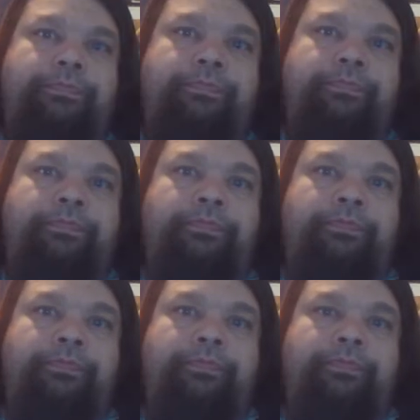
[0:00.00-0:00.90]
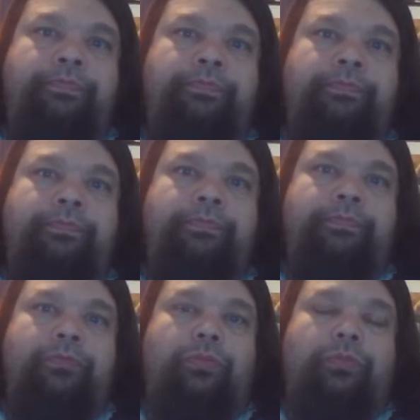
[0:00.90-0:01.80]

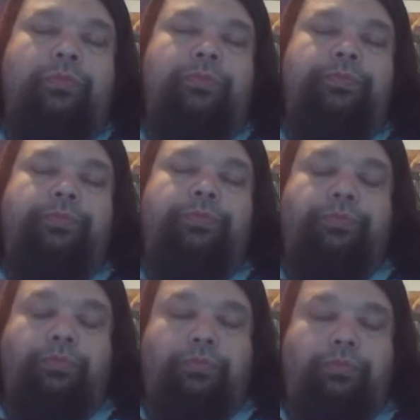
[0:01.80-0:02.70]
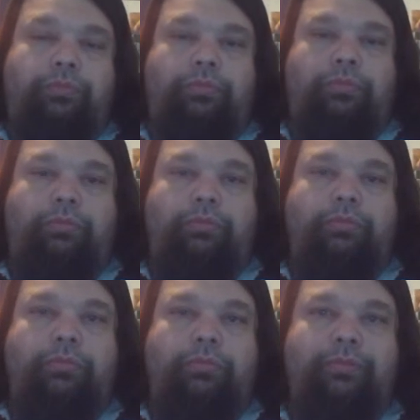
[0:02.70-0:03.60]

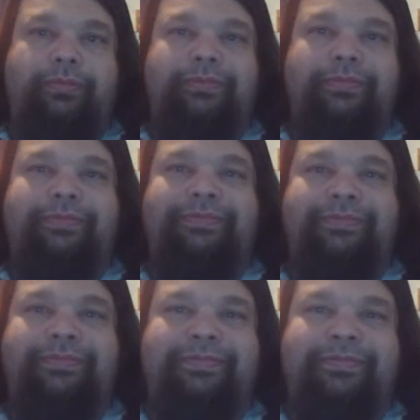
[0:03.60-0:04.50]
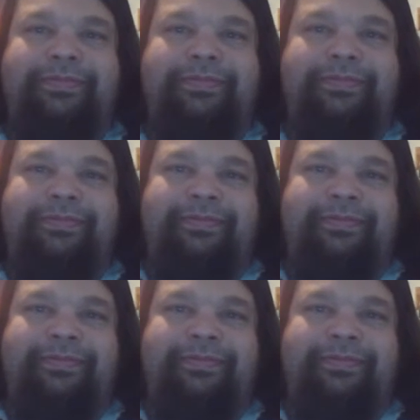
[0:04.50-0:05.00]
Nobody speaks.